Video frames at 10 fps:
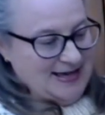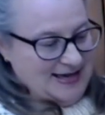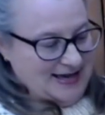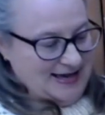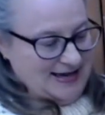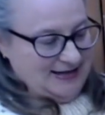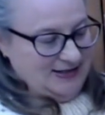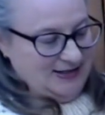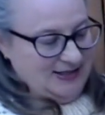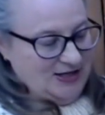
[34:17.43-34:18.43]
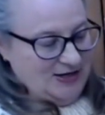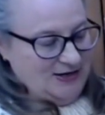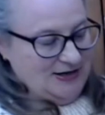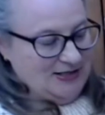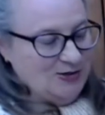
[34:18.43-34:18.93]
And so
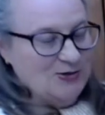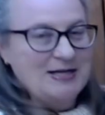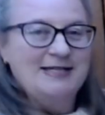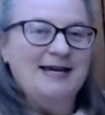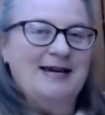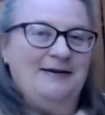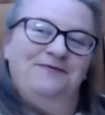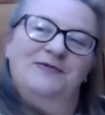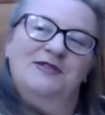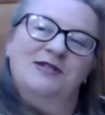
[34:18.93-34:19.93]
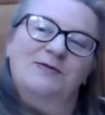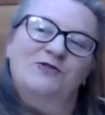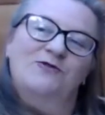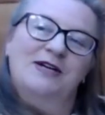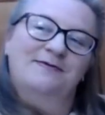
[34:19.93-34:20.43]
it's always, so much
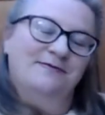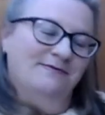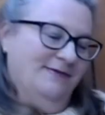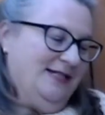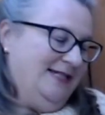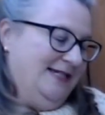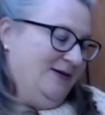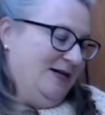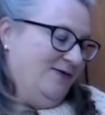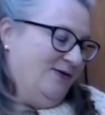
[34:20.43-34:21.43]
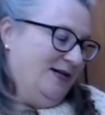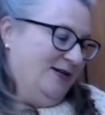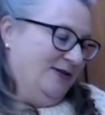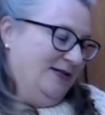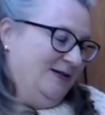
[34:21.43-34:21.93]
fun to see what everyone
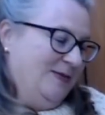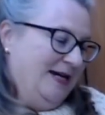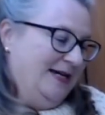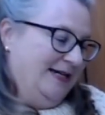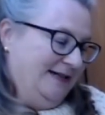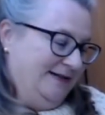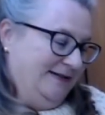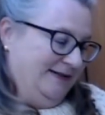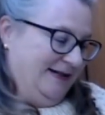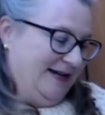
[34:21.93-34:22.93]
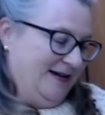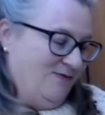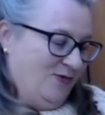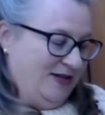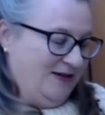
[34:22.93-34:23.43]
else is making and
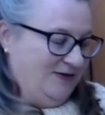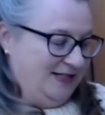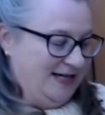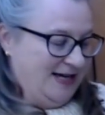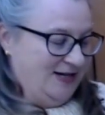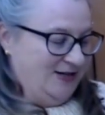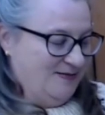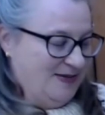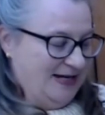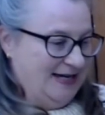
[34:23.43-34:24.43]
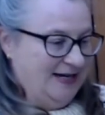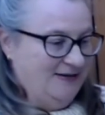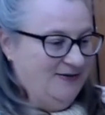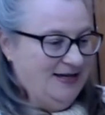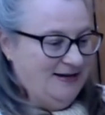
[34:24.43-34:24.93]
what they've decided to make out of
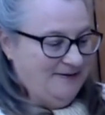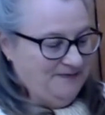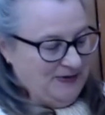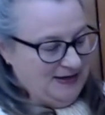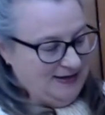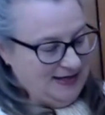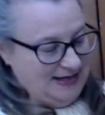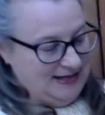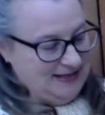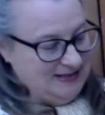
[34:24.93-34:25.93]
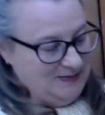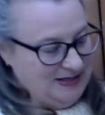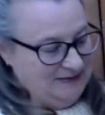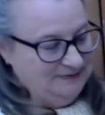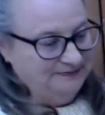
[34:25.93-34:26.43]
their hand spun.